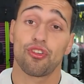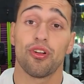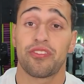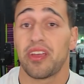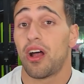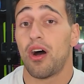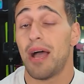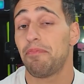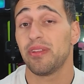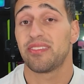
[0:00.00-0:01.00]
Sean said, I'll
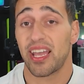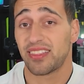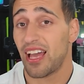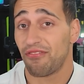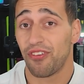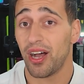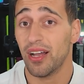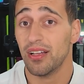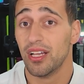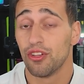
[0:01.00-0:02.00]
happily take that
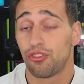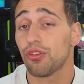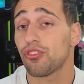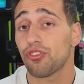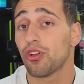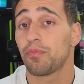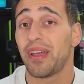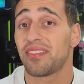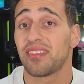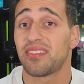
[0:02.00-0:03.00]
fight. Sugar Sean
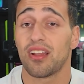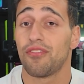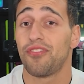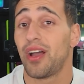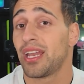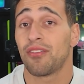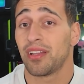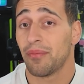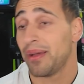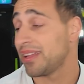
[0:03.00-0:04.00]
basically said, I'll fight anyone in the